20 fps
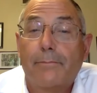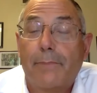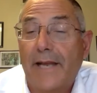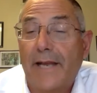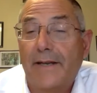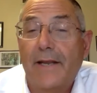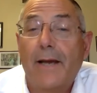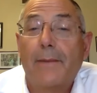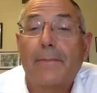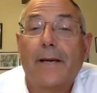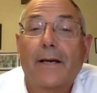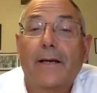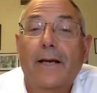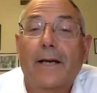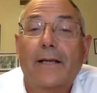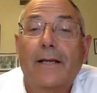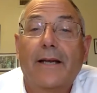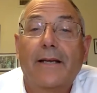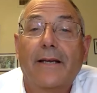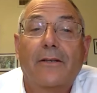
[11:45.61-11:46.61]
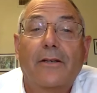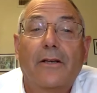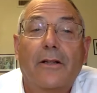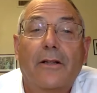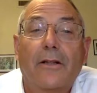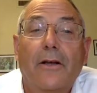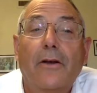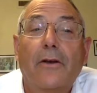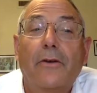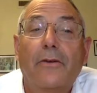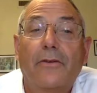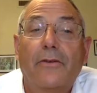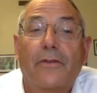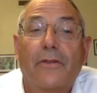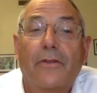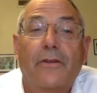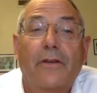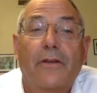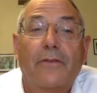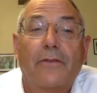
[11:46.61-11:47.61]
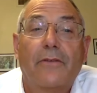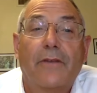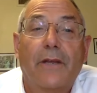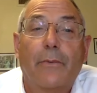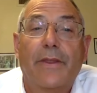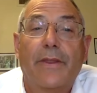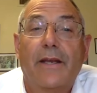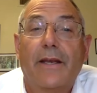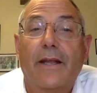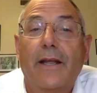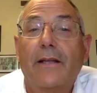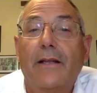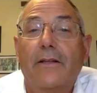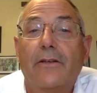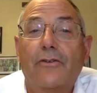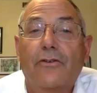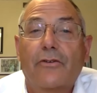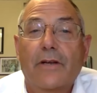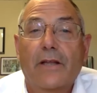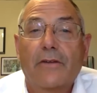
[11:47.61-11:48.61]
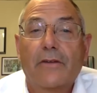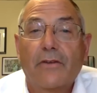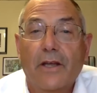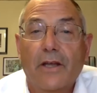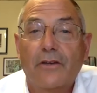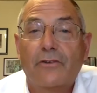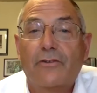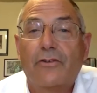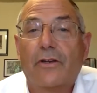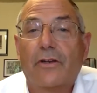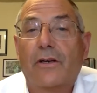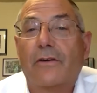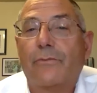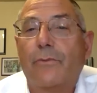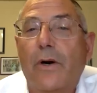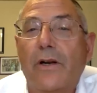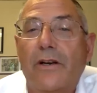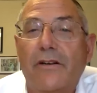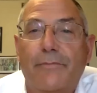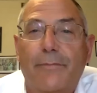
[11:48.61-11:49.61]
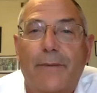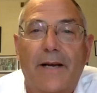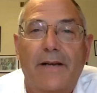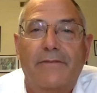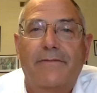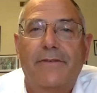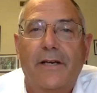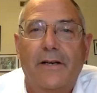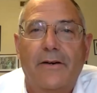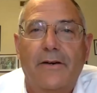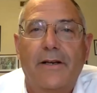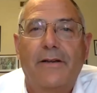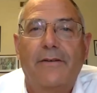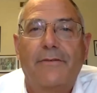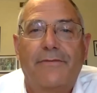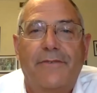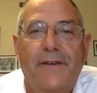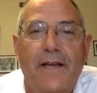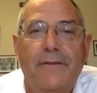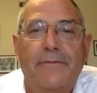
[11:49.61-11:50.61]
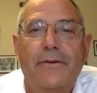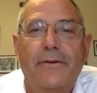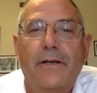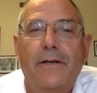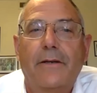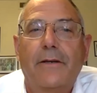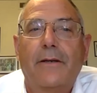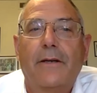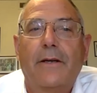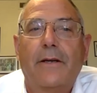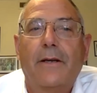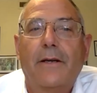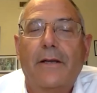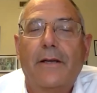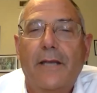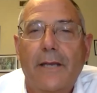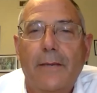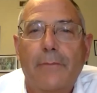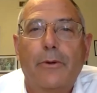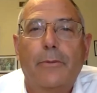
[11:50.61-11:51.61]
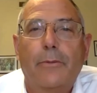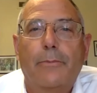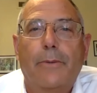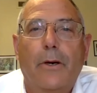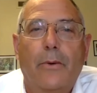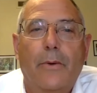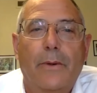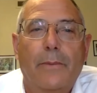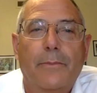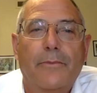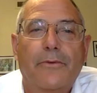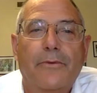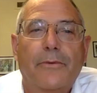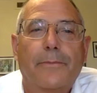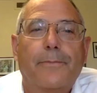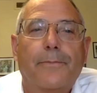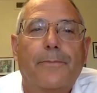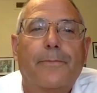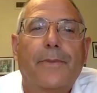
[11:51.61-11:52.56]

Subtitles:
Pandemic, I'd like to close this evening with an English translation of one of my very favorite Hebrew poems